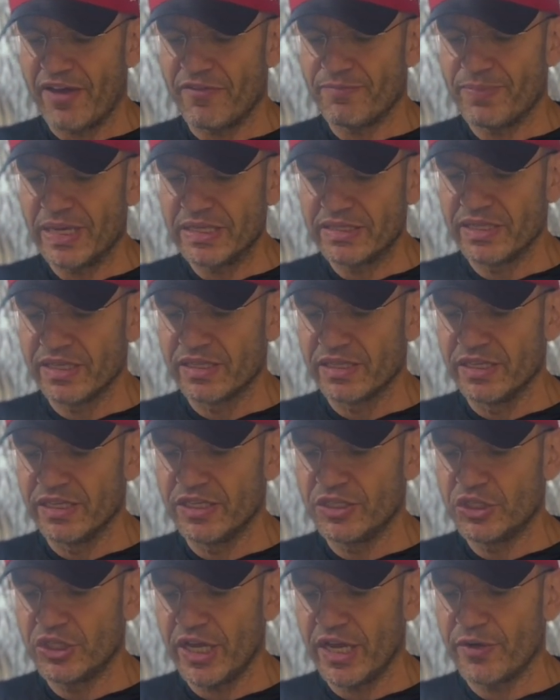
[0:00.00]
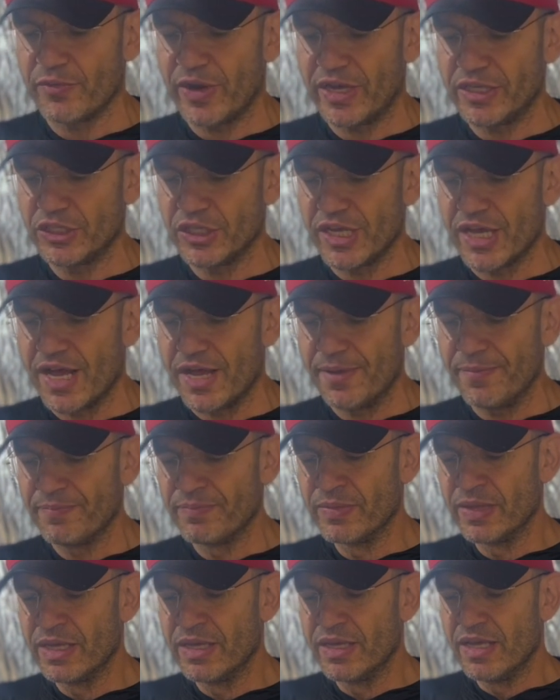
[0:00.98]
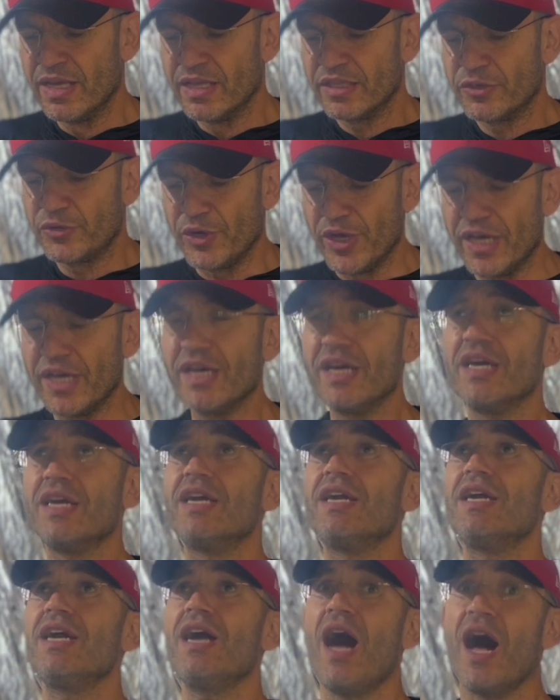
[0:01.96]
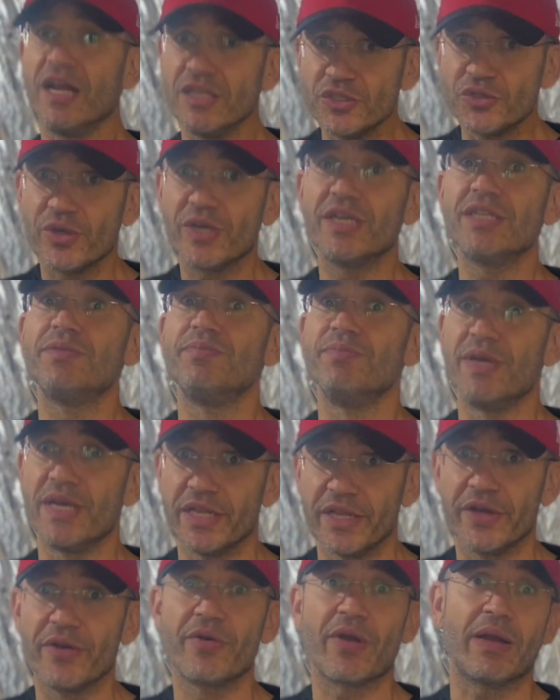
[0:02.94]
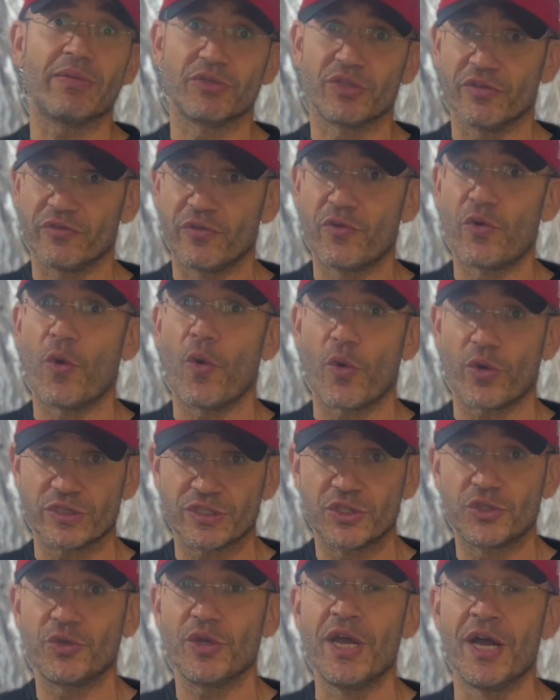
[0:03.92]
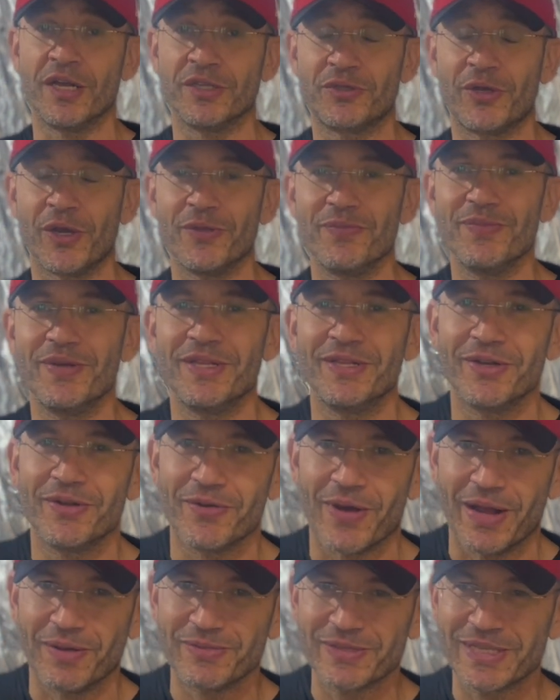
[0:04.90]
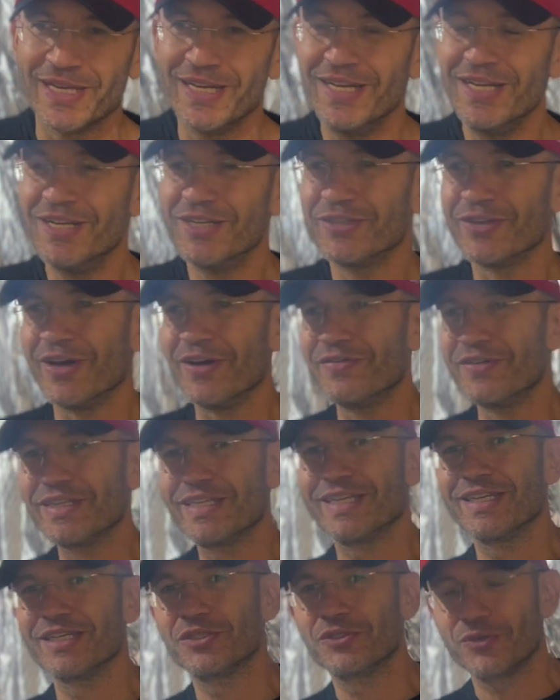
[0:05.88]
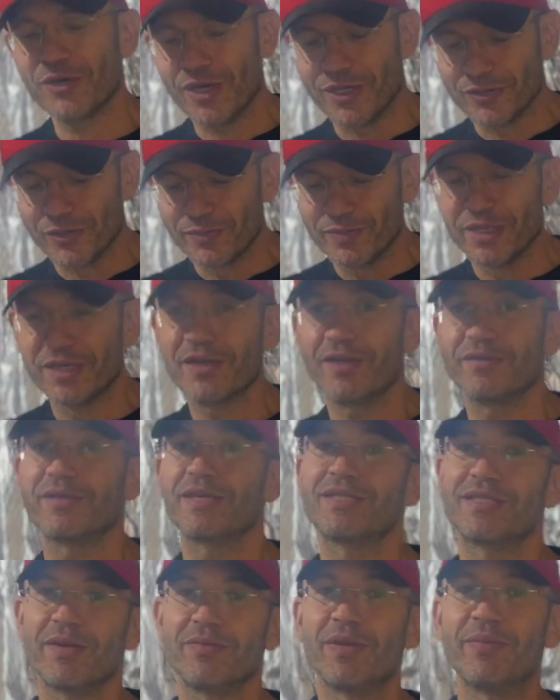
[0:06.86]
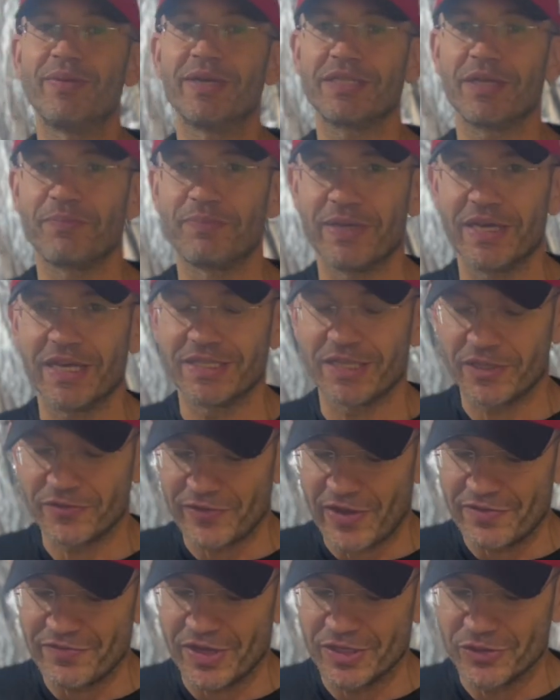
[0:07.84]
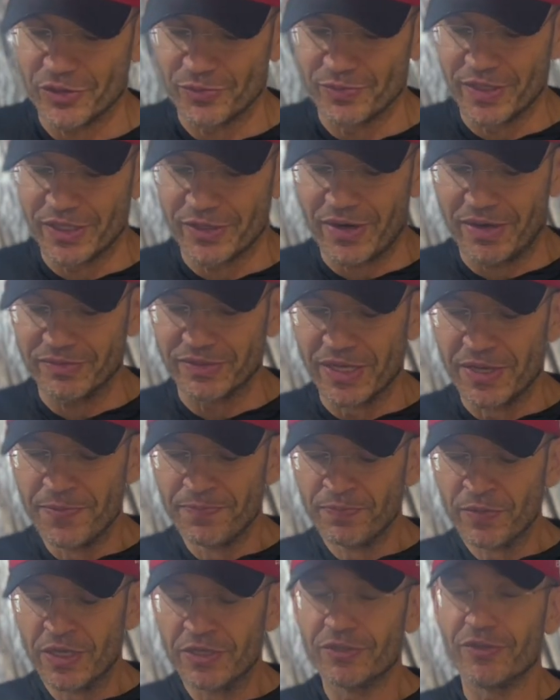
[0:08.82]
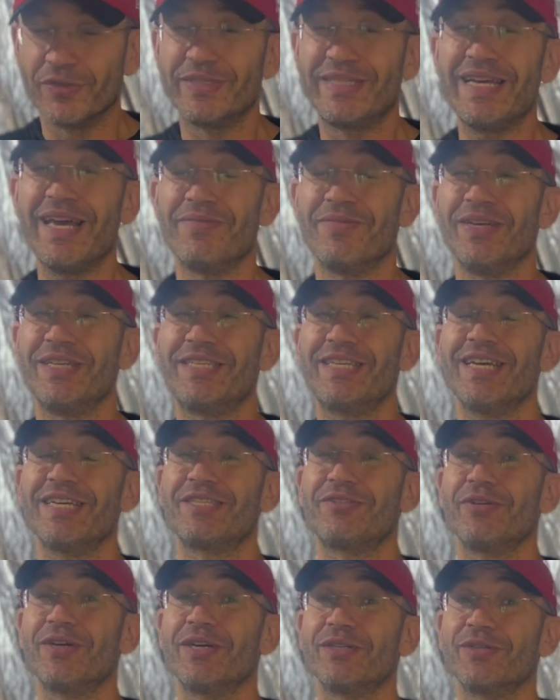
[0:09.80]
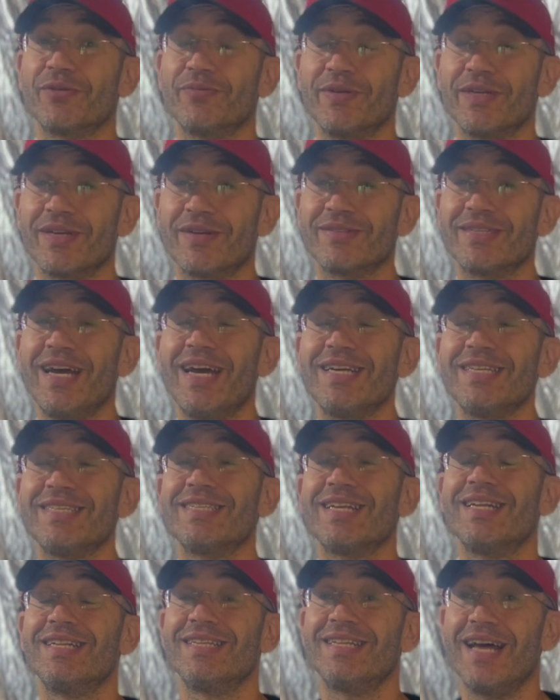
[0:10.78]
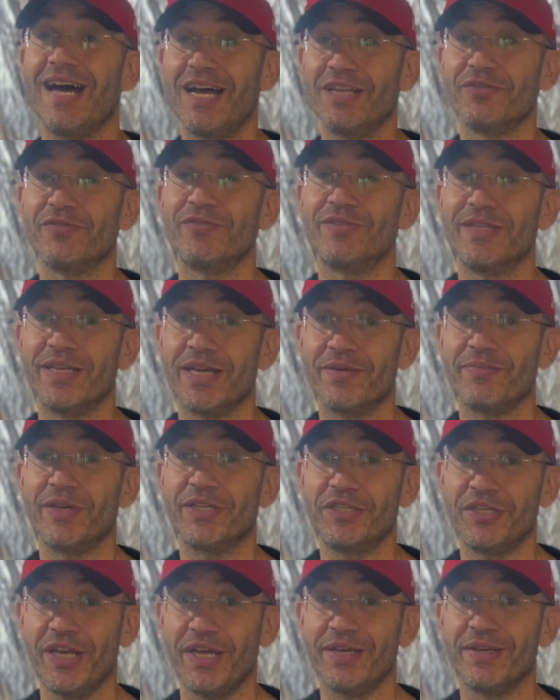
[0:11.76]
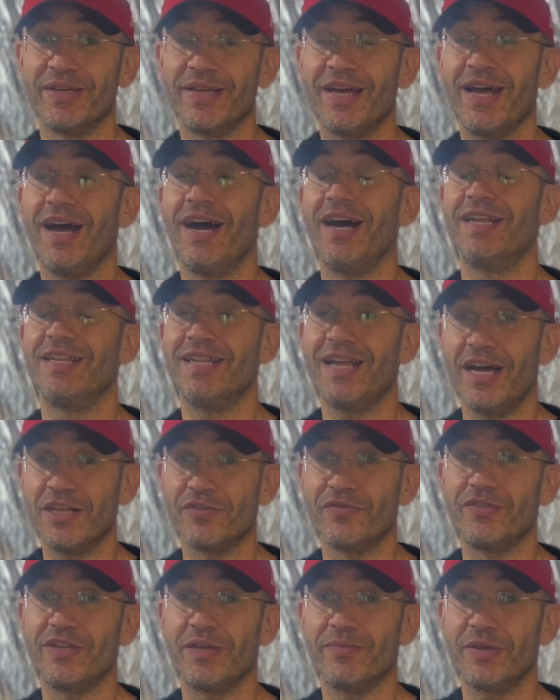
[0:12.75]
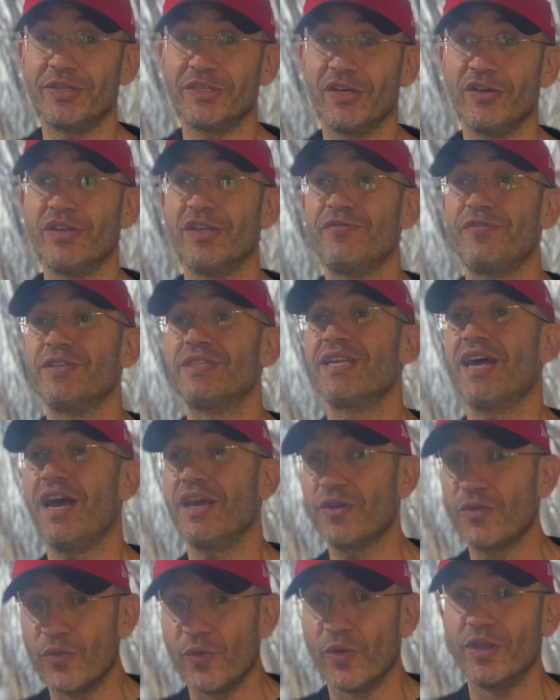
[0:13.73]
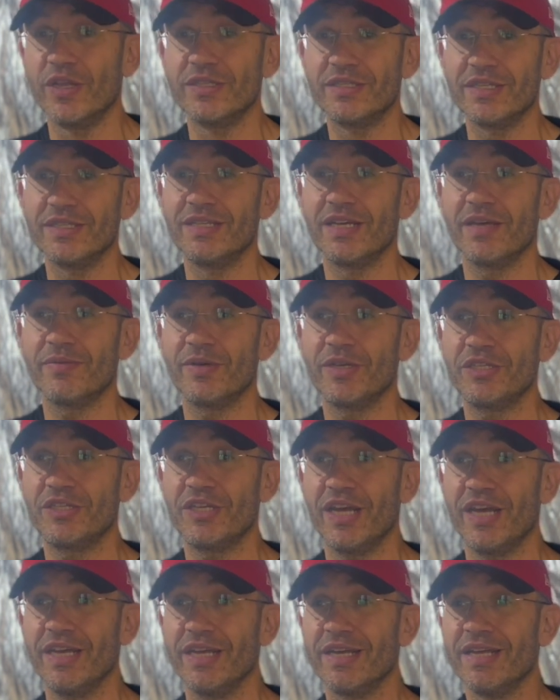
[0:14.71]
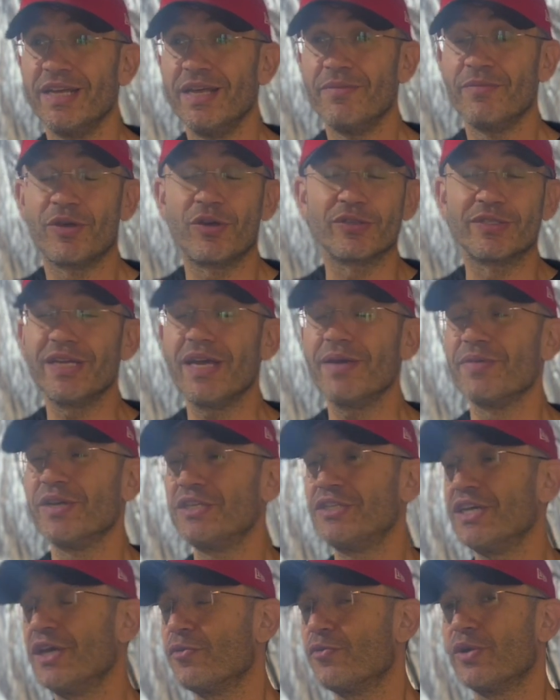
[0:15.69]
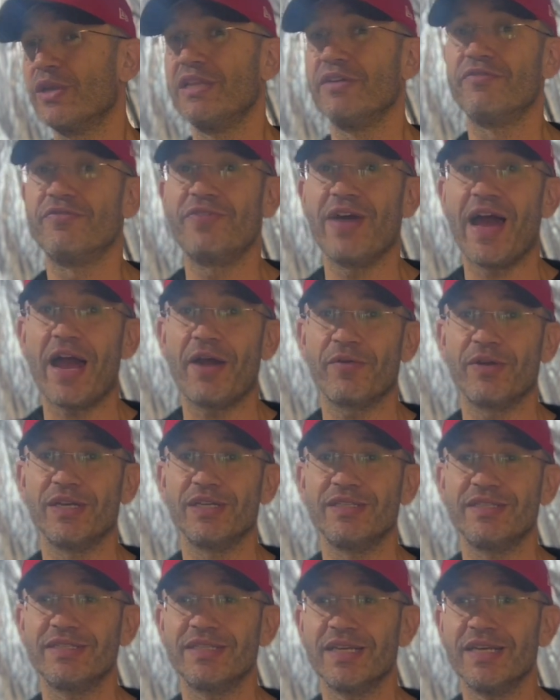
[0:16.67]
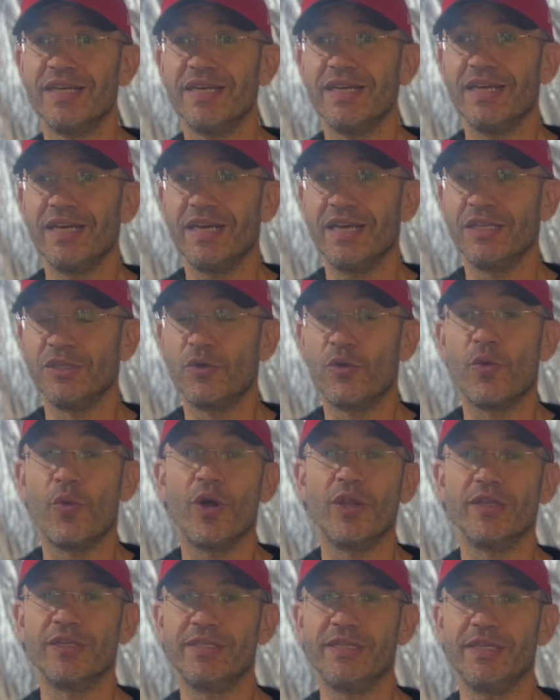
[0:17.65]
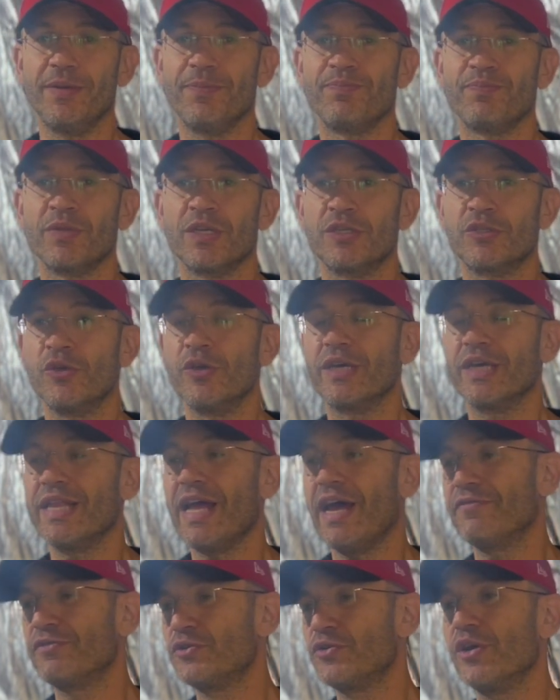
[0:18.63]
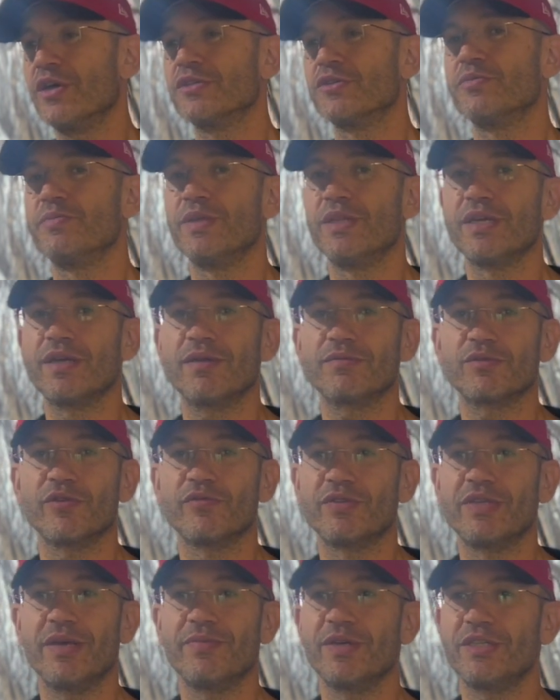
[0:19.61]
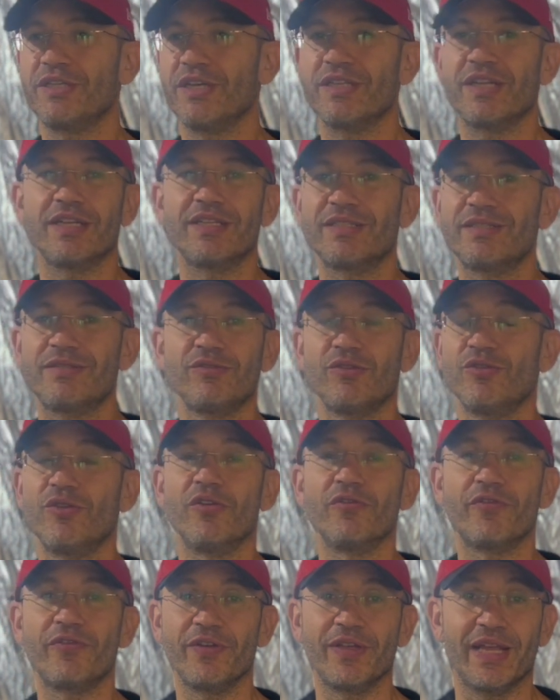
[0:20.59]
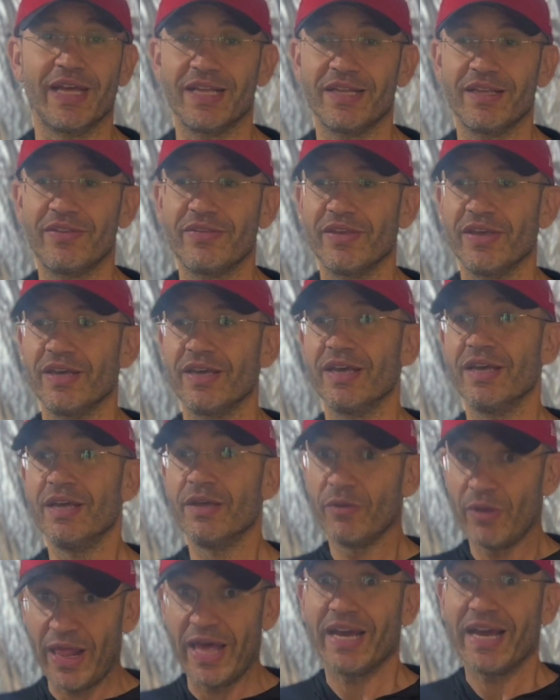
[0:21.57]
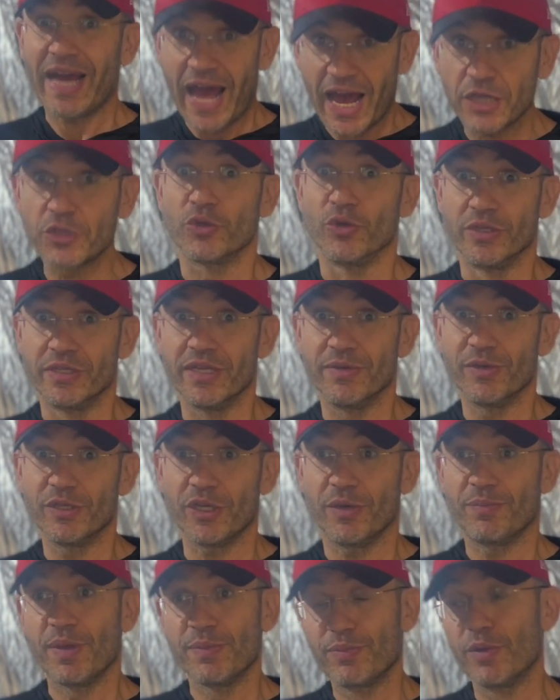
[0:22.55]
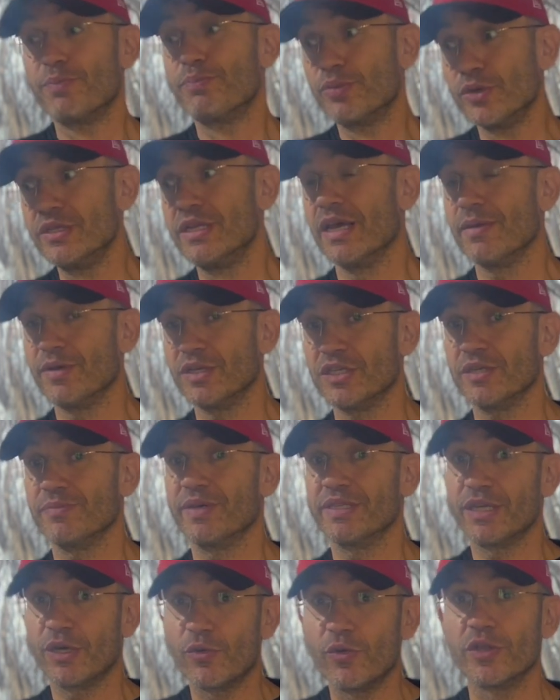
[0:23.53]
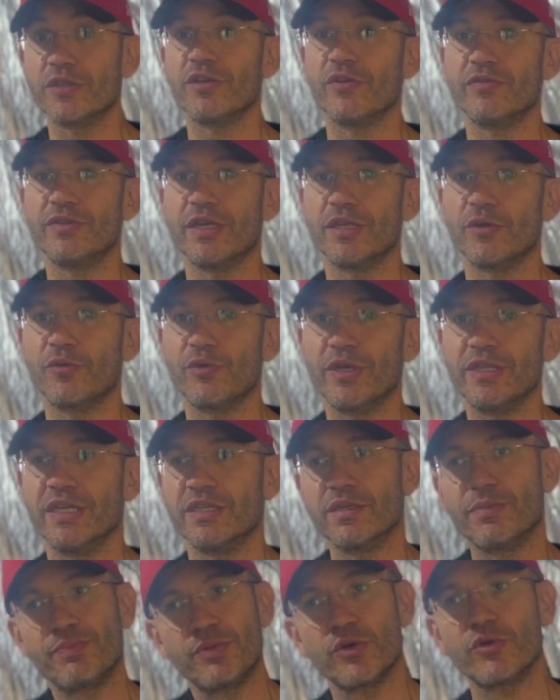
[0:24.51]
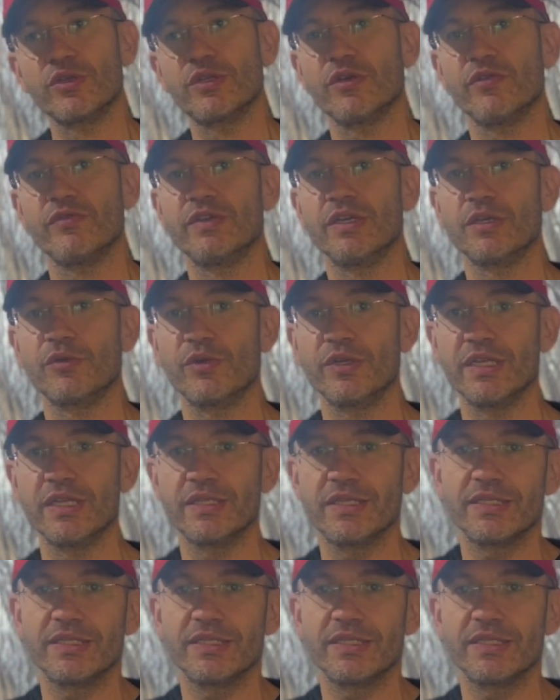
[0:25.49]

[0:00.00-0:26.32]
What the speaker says: basically J. regia. 300 milligrams, of course. 300 milligrams. So everything is 300 milligrams except the beta PEA, that's 500 milligrams. So DMHA at 300 milligrams. That is a lot of DMHA. A lot of DMHA. And if it's high quality DMHA, because DMHA really varies in quality. So you can have 300 milligrams of DMHA that you don't feel anything, like actual DMHA. People put DMHA, but the quality of the ingredient, the purity of the ingredient is